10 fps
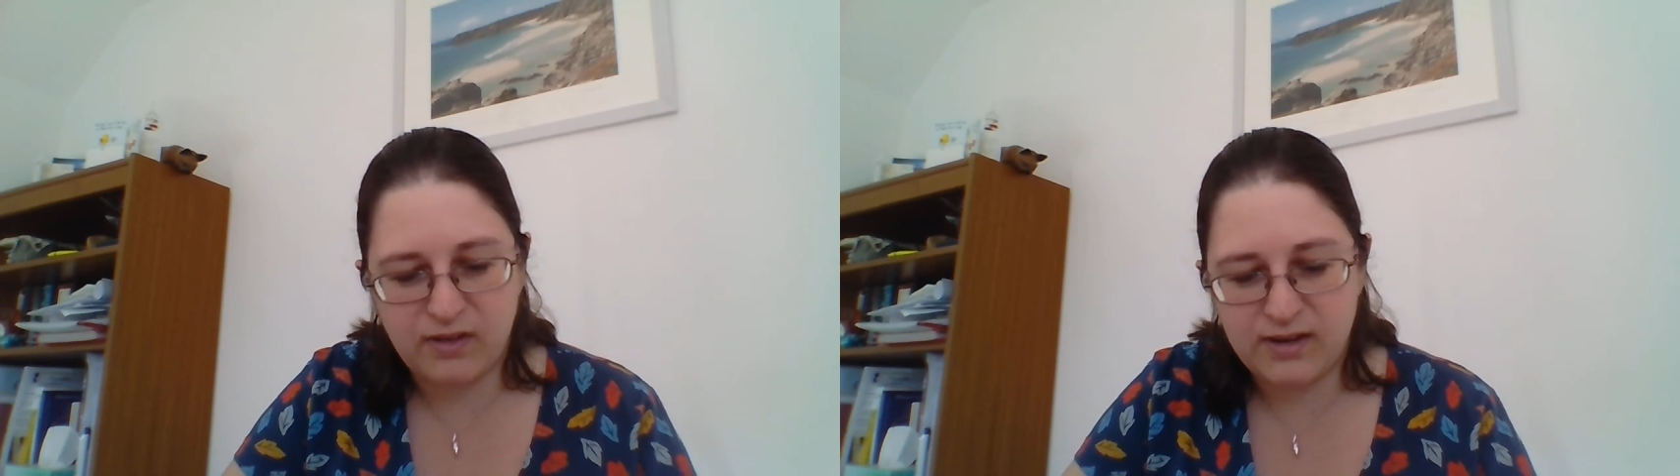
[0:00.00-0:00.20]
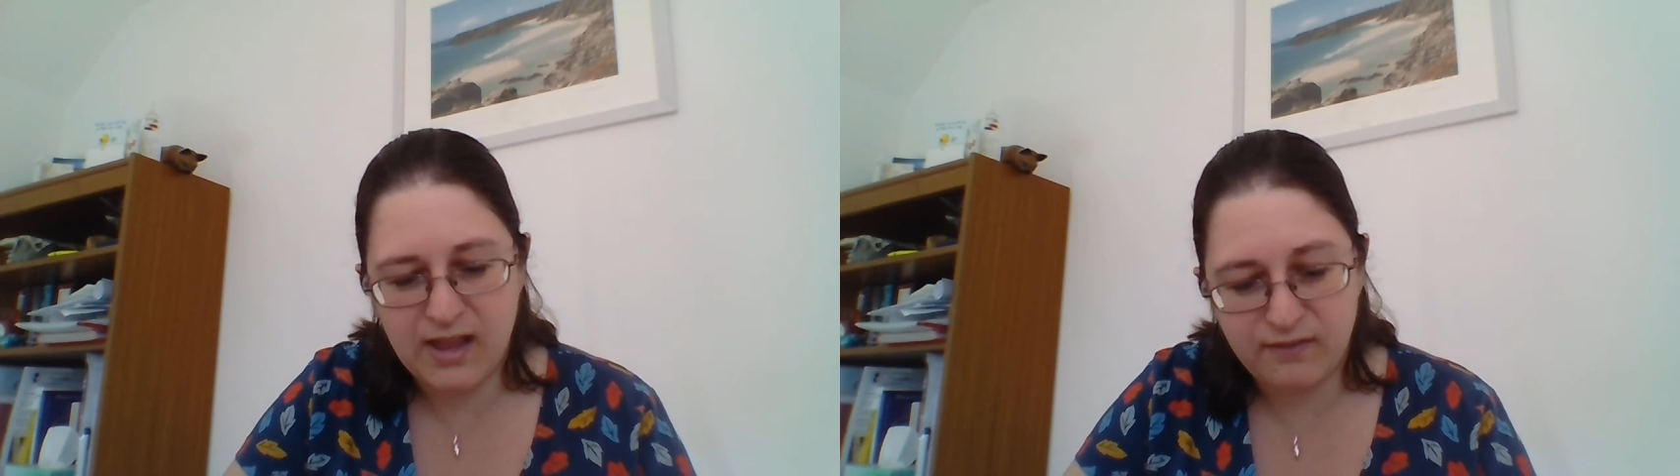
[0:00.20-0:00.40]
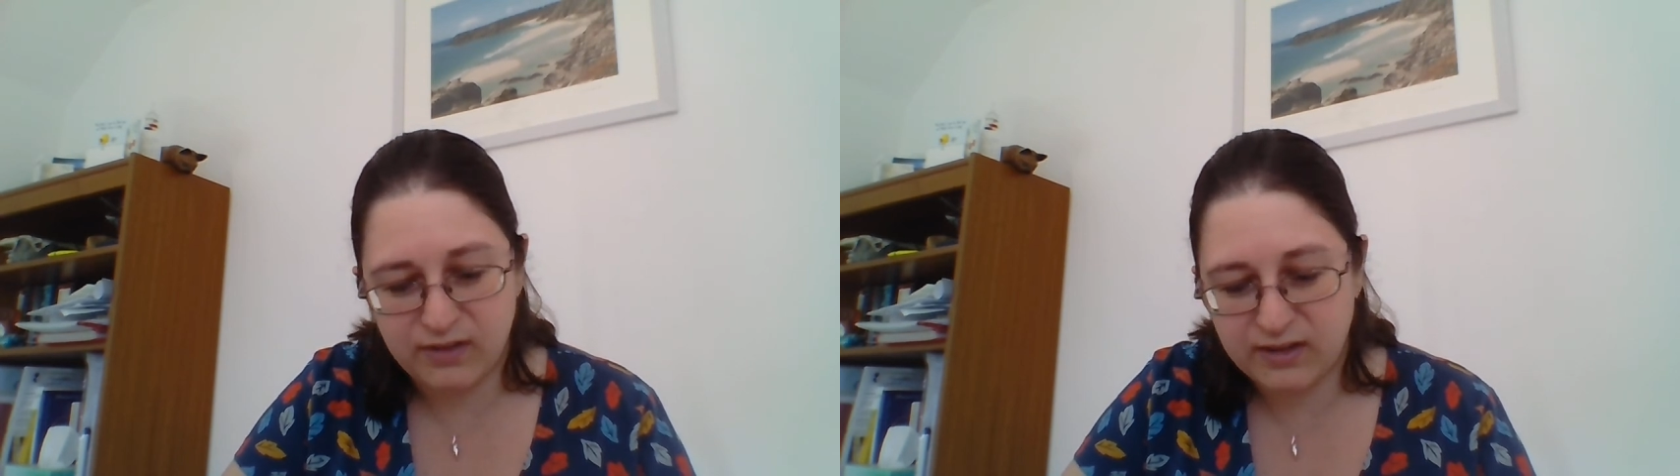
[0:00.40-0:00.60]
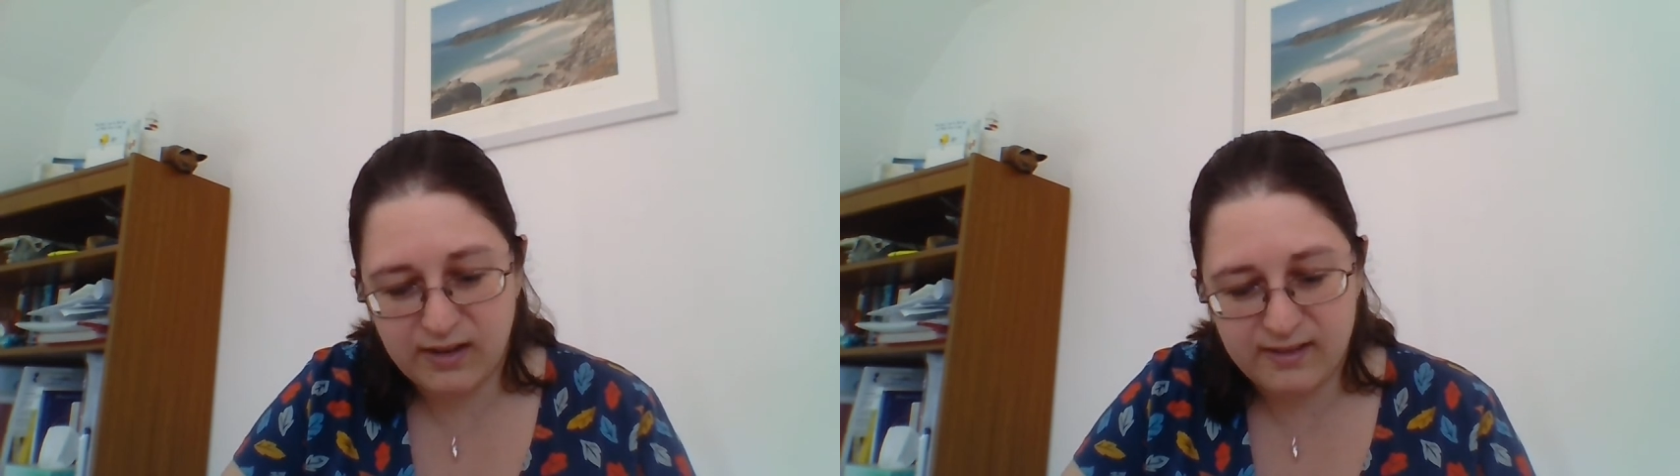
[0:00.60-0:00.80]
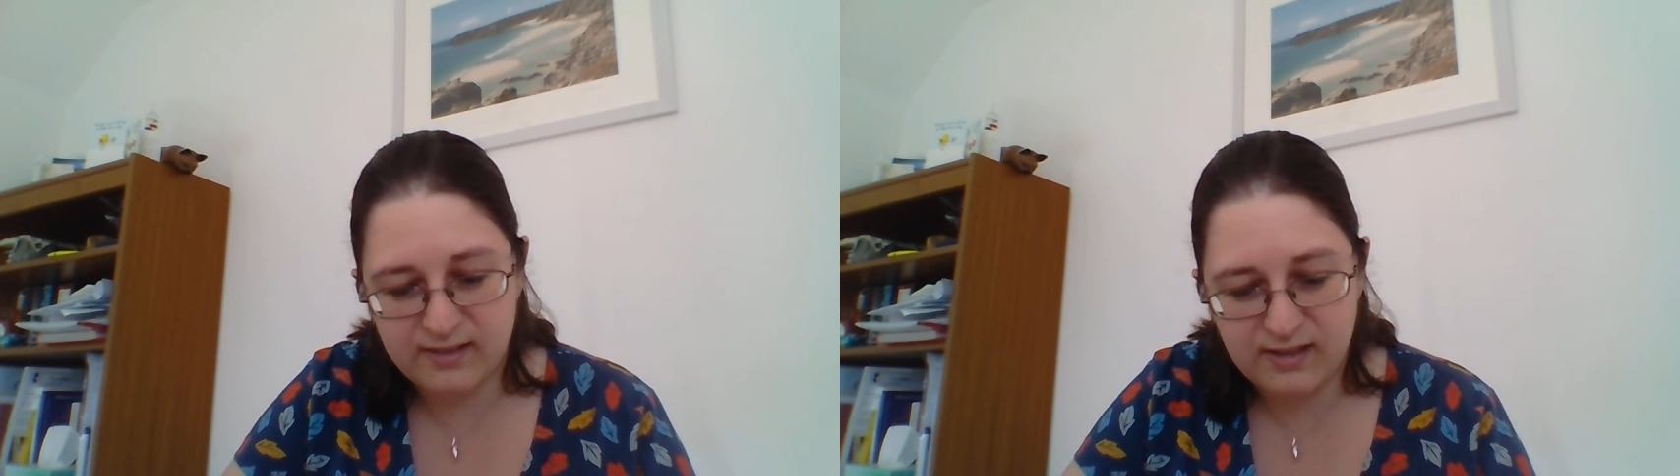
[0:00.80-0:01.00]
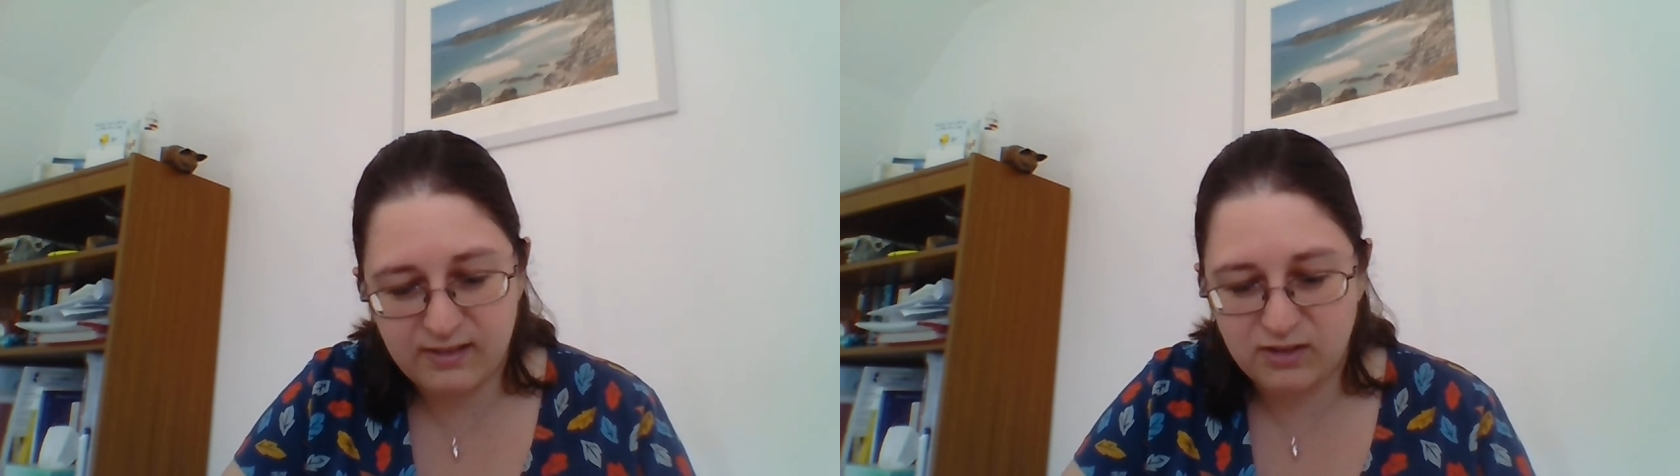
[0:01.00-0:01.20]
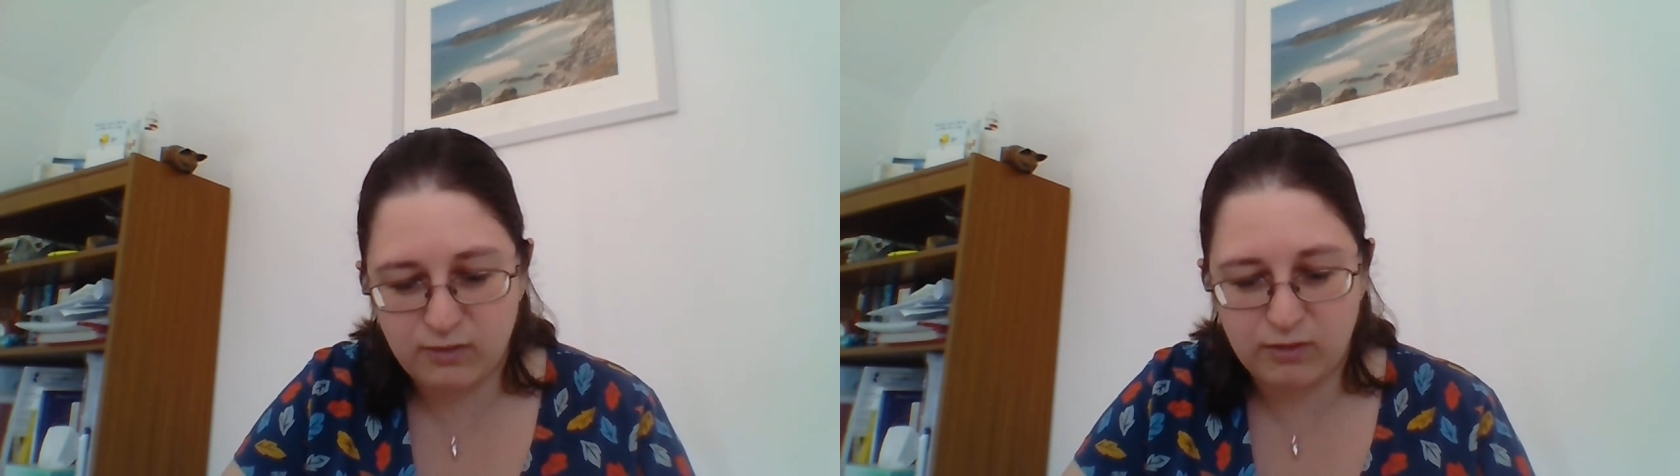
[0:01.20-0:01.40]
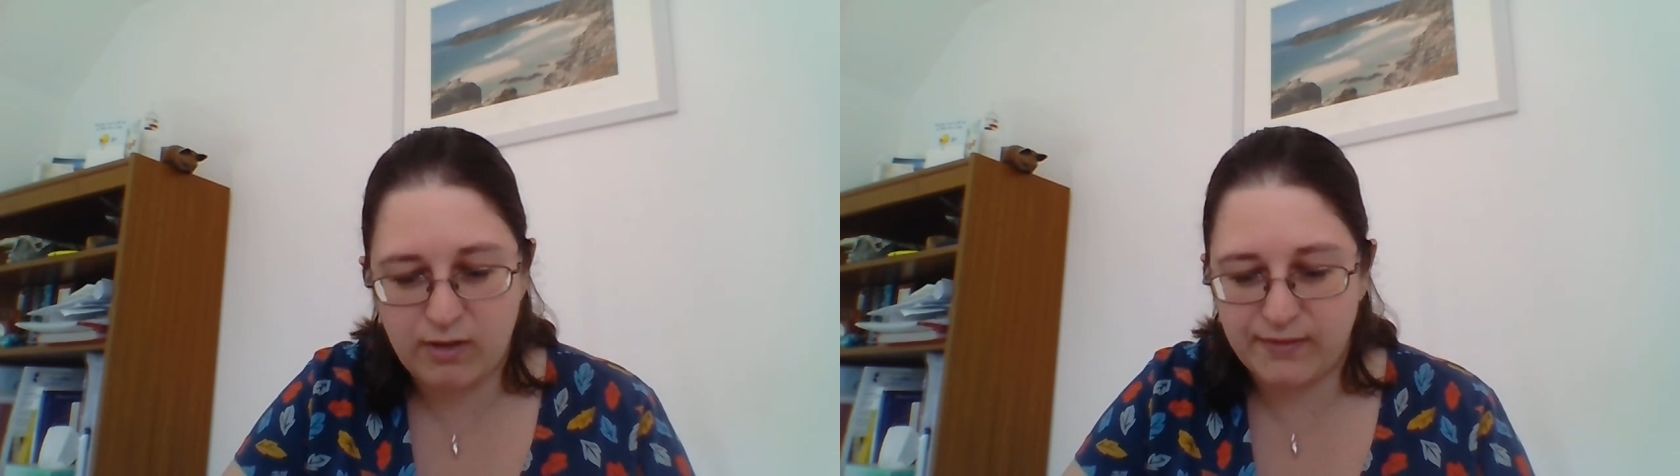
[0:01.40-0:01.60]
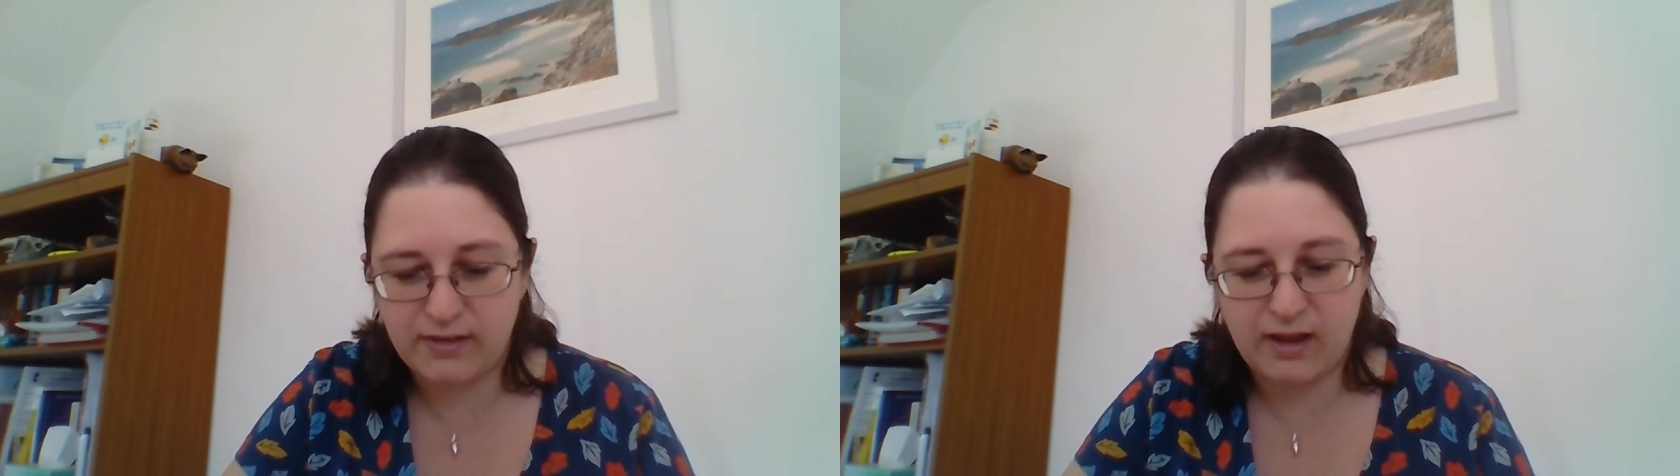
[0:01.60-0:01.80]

never can I cease to regret that I